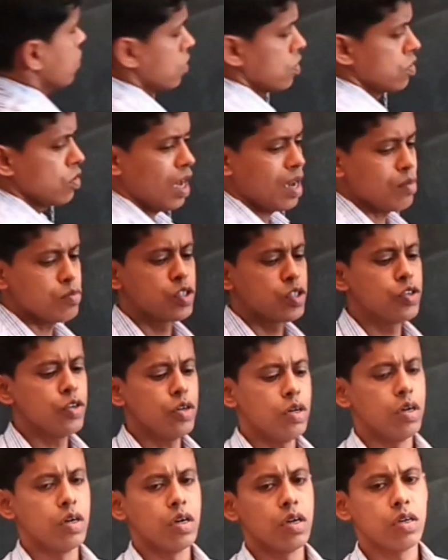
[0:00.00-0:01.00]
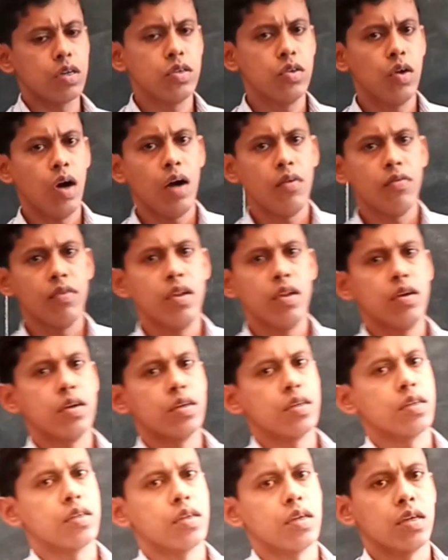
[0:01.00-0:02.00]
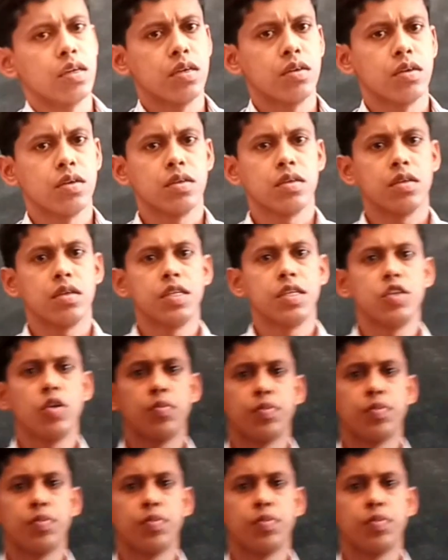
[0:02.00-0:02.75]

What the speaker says: So, I am sure you have learnt in your